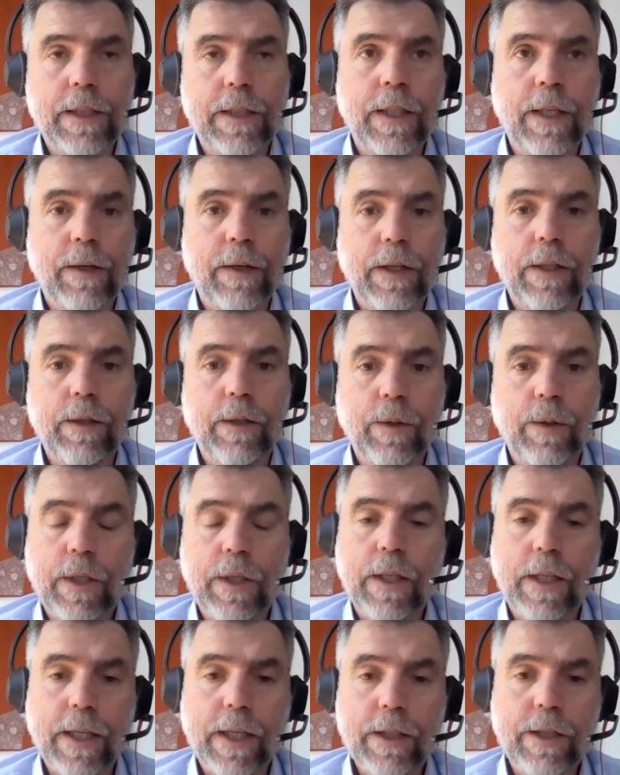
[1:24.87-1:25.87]
and they're a little
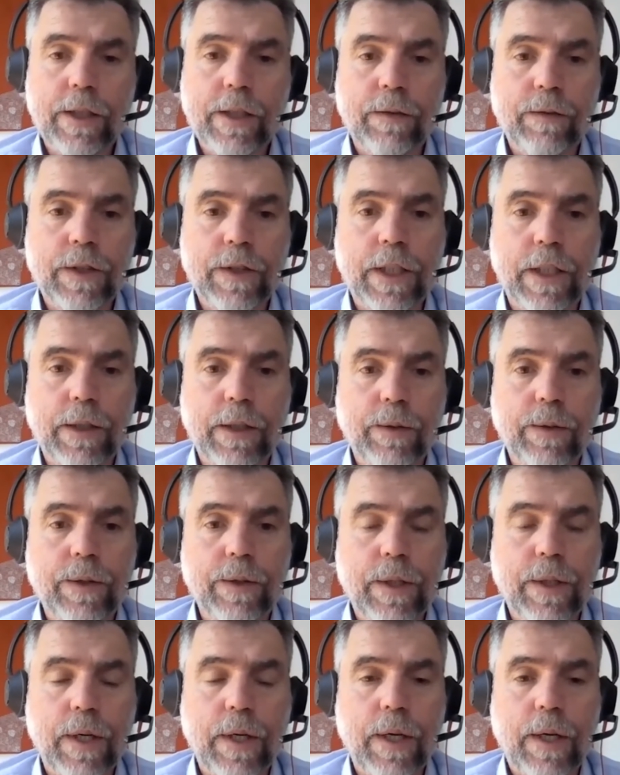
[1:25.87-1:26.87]
collection of
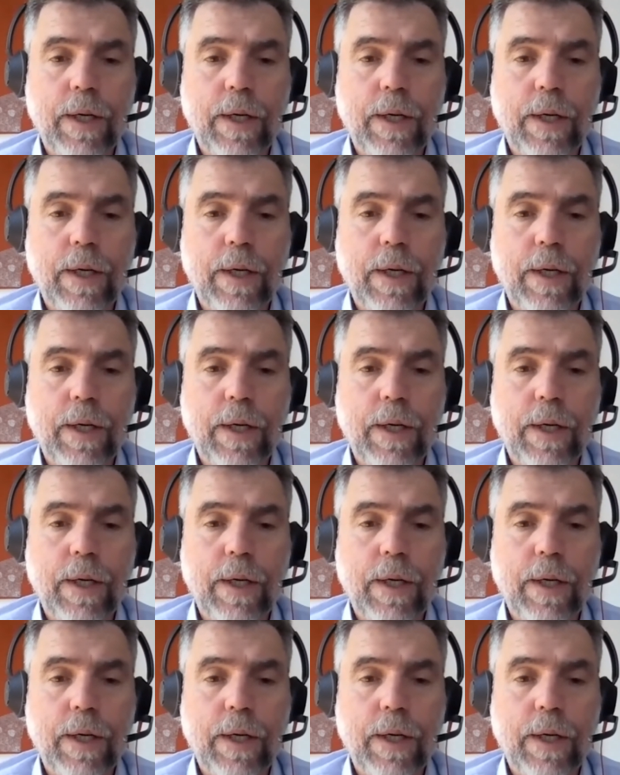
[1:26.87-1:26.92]
cells